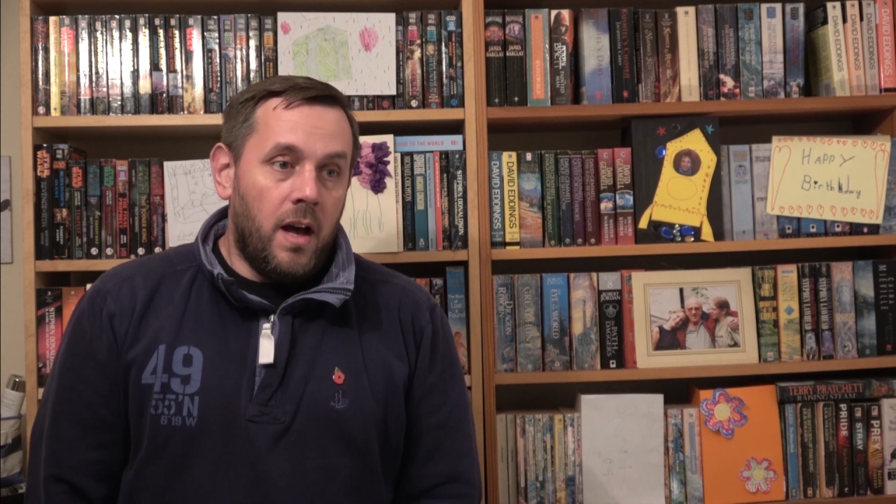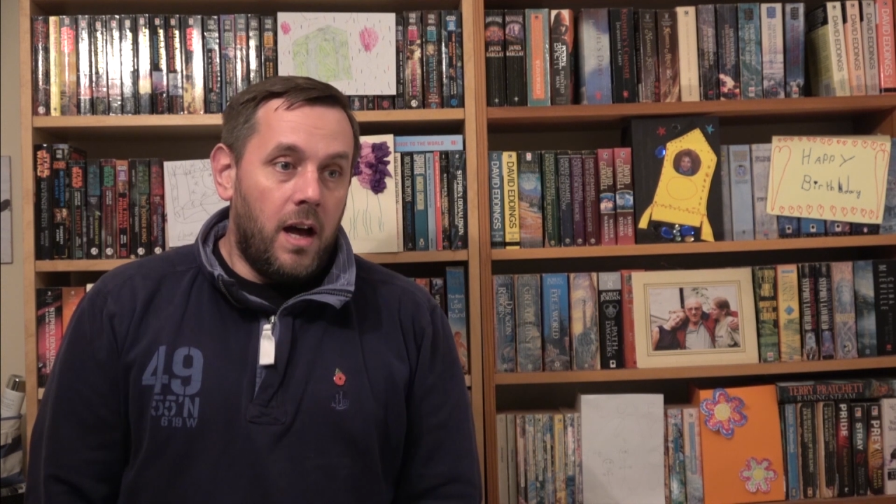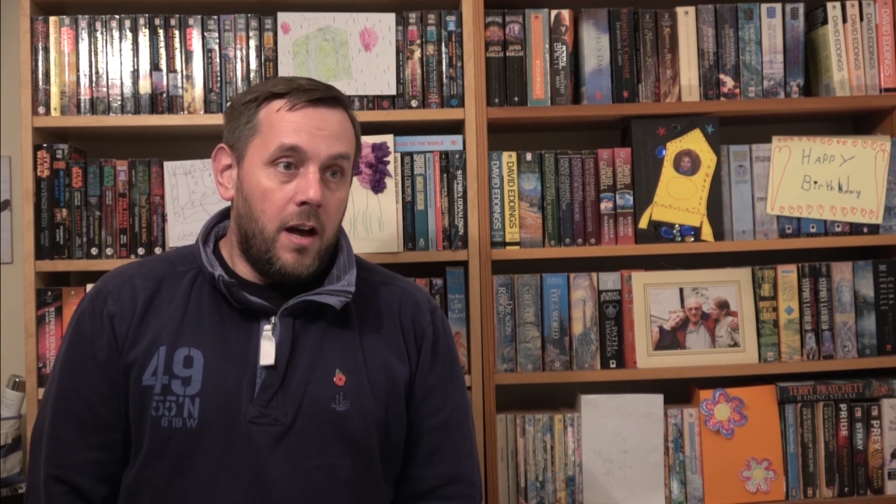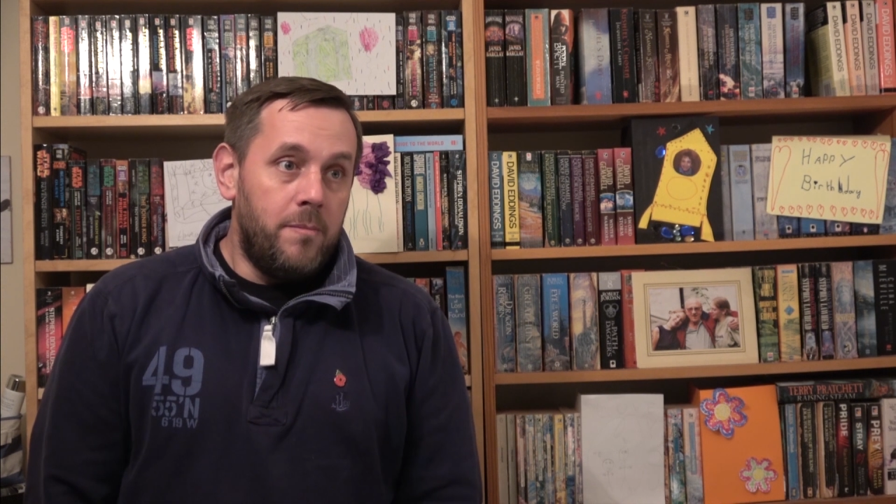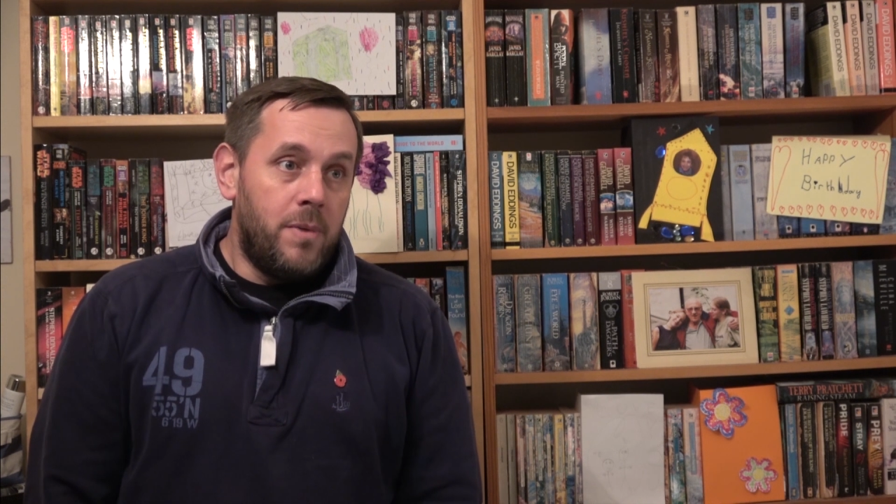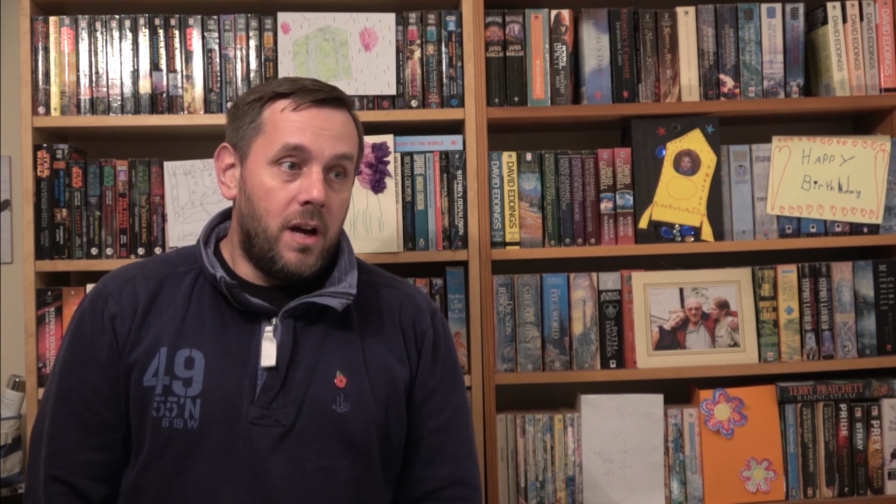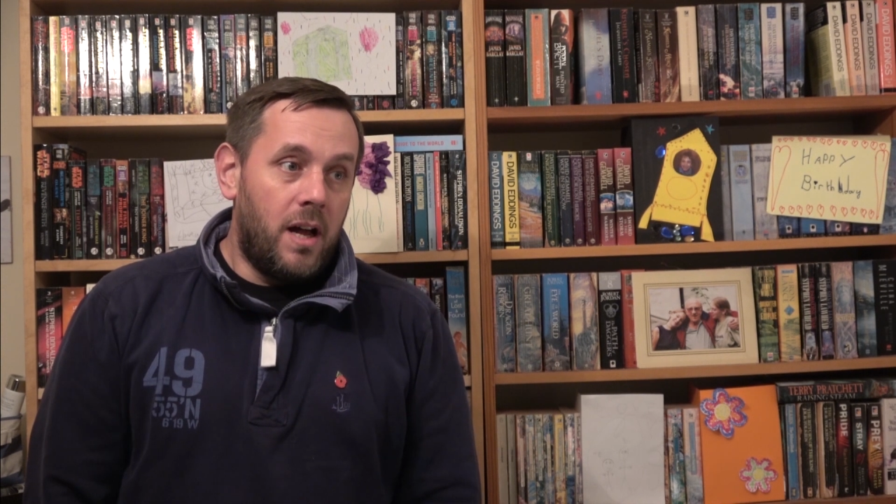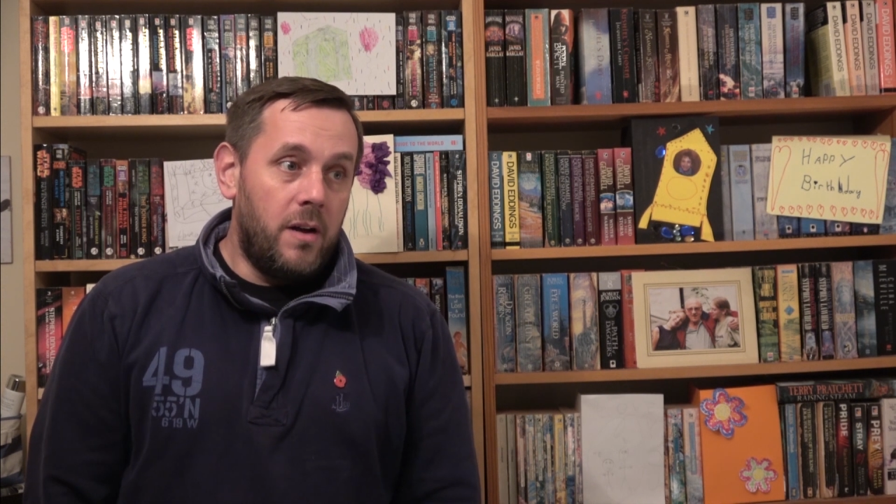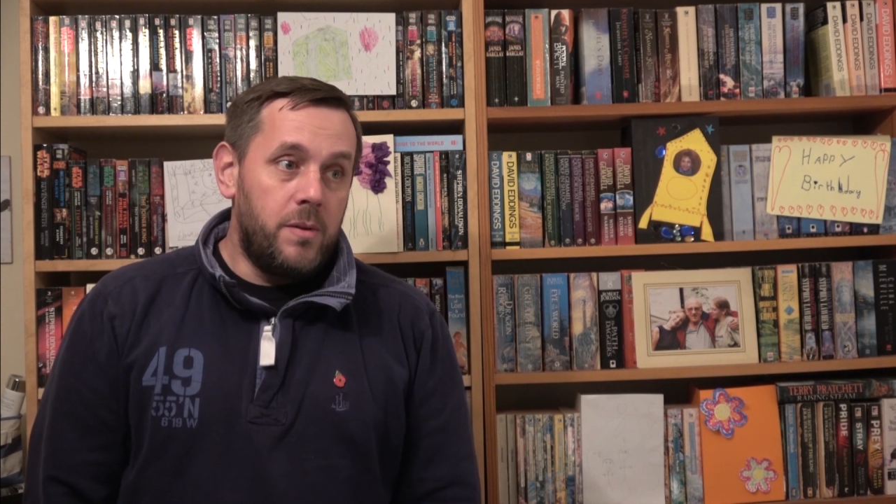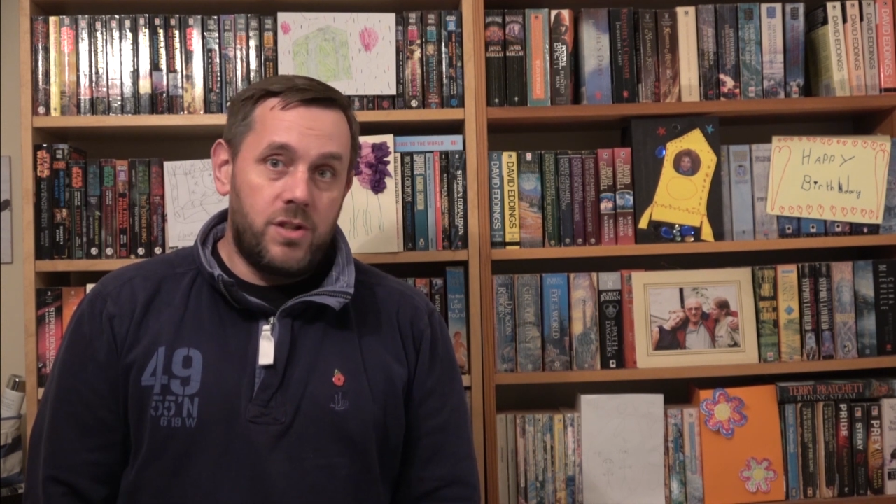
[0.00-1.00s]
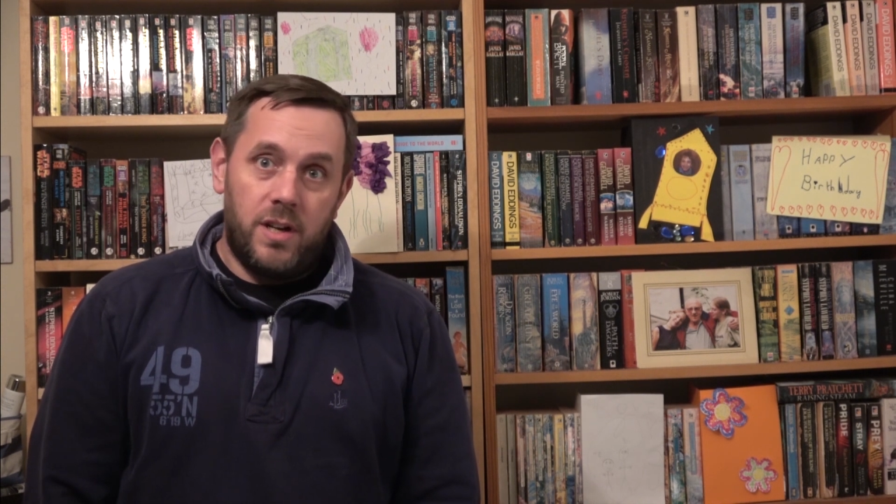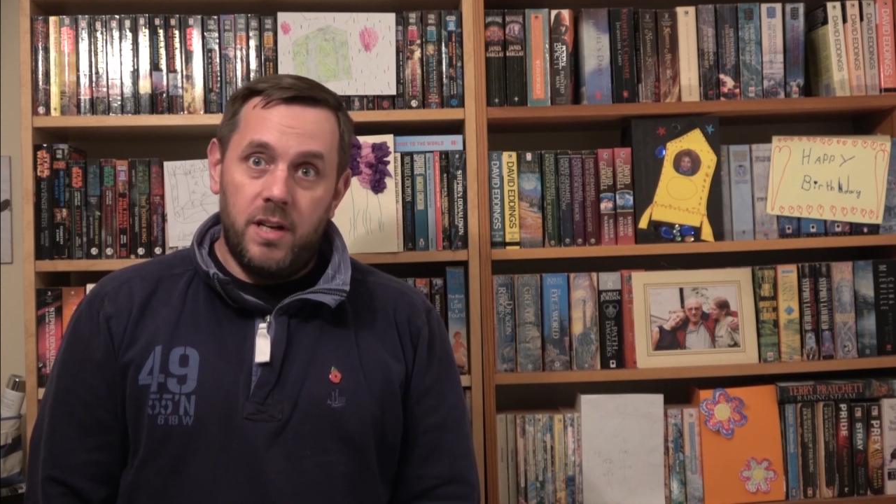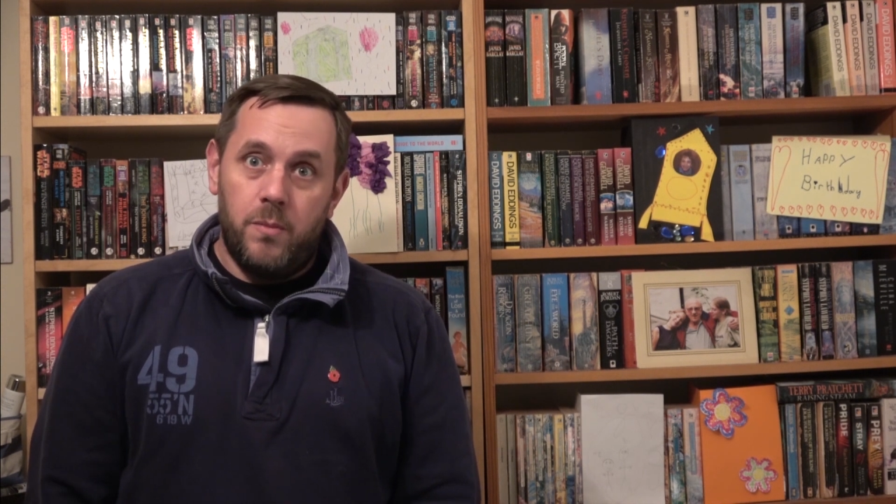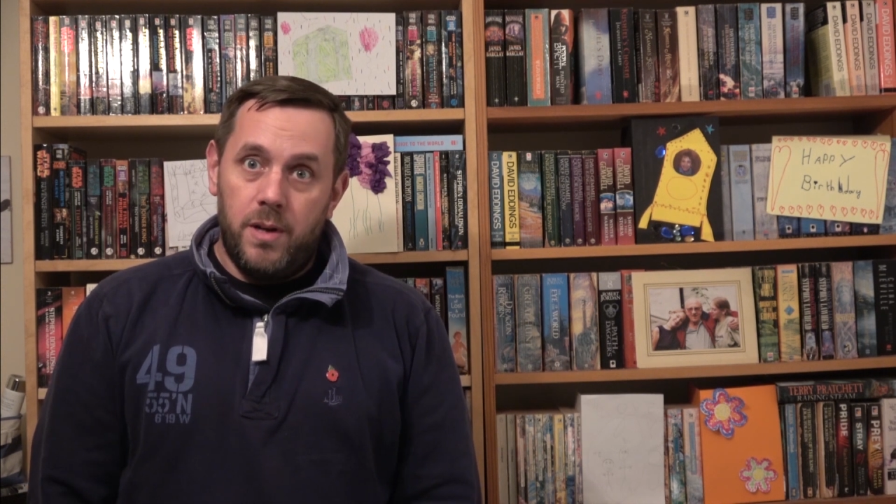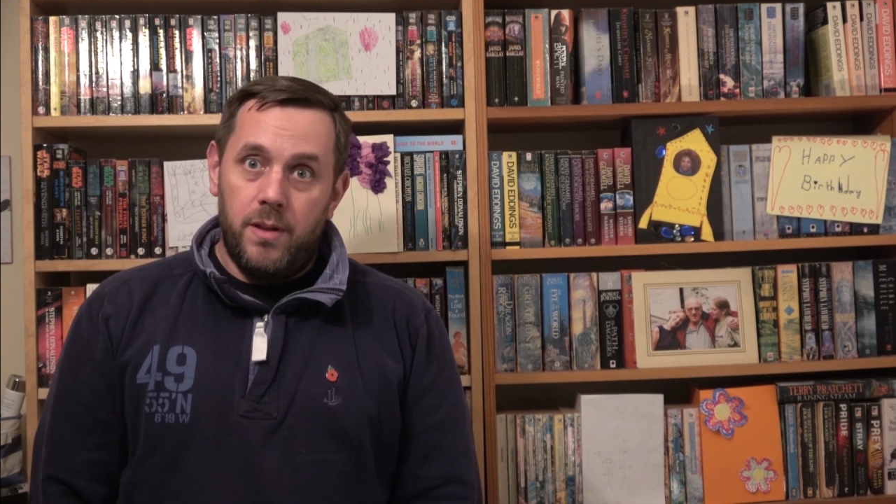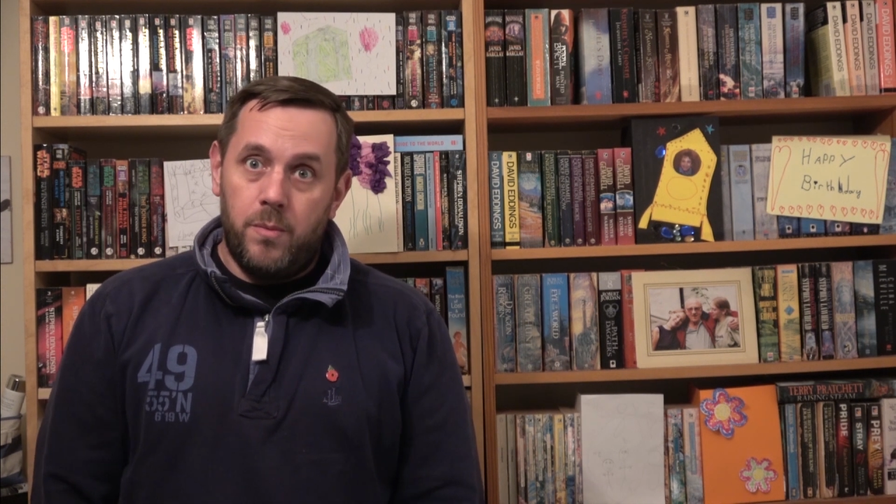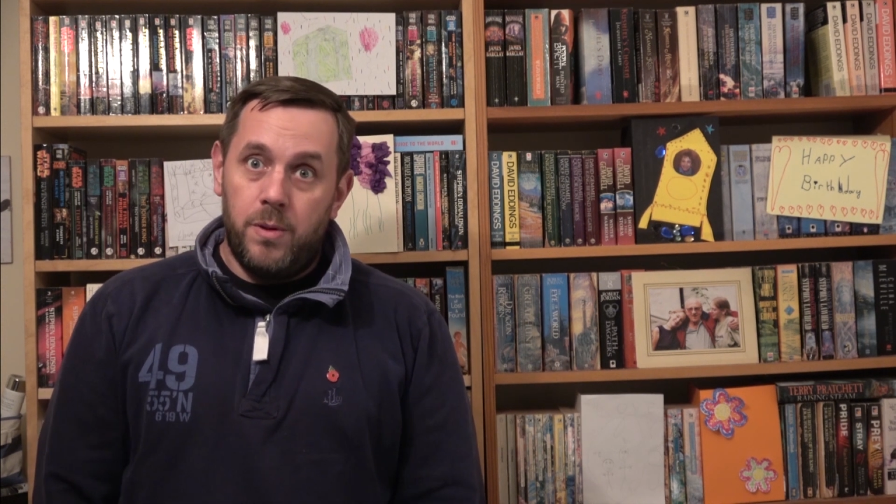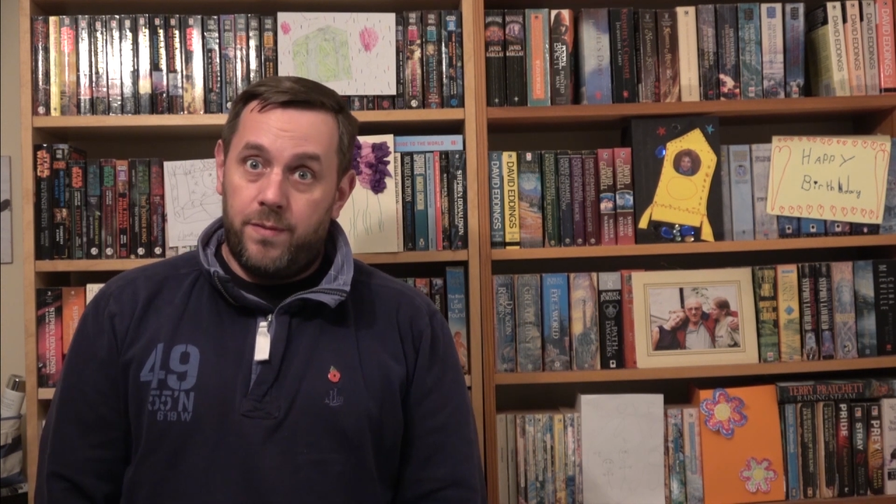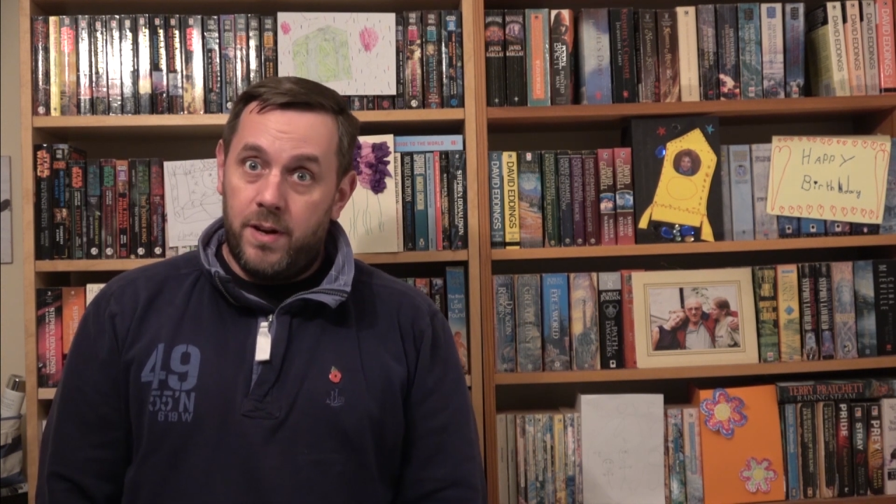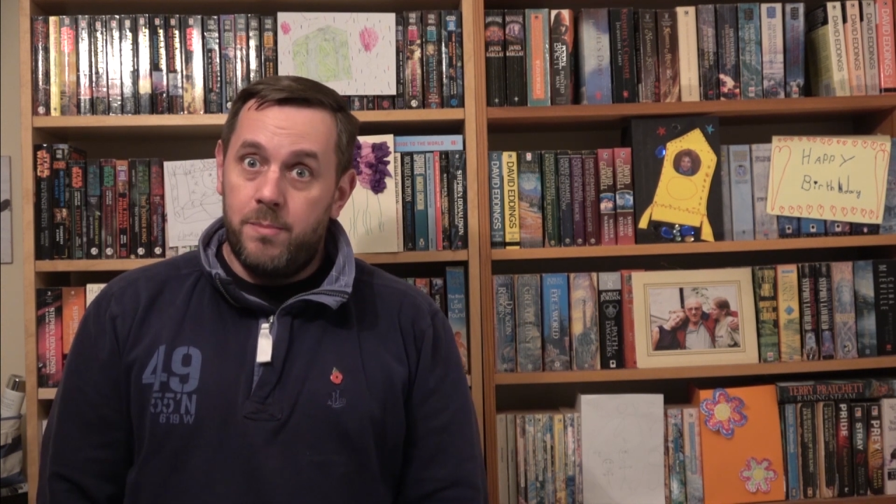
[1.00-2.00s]
And I was training
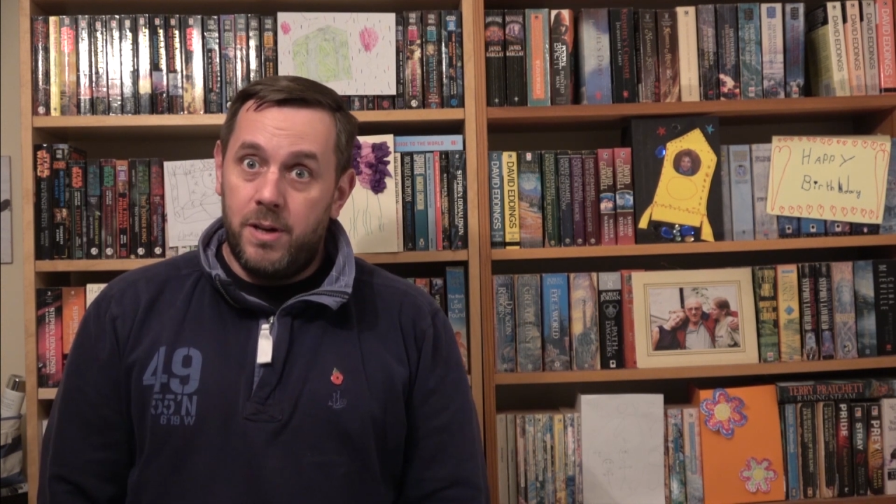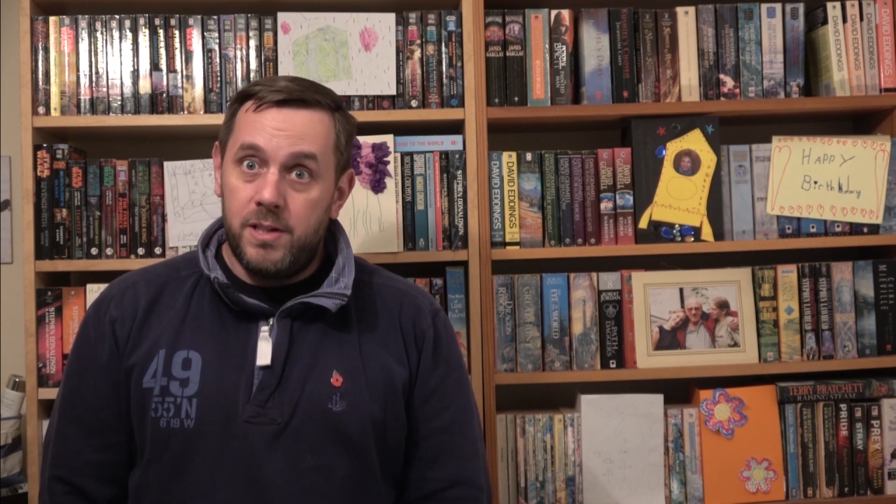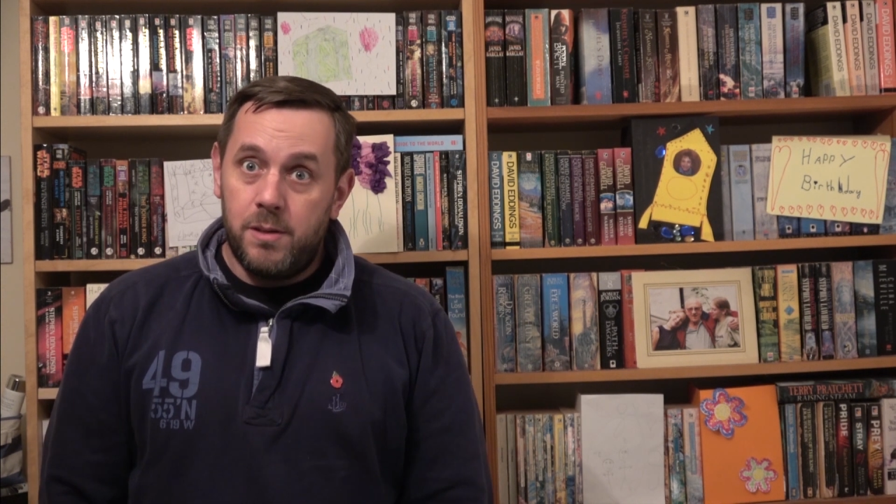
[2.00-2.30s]
with a friend of mine,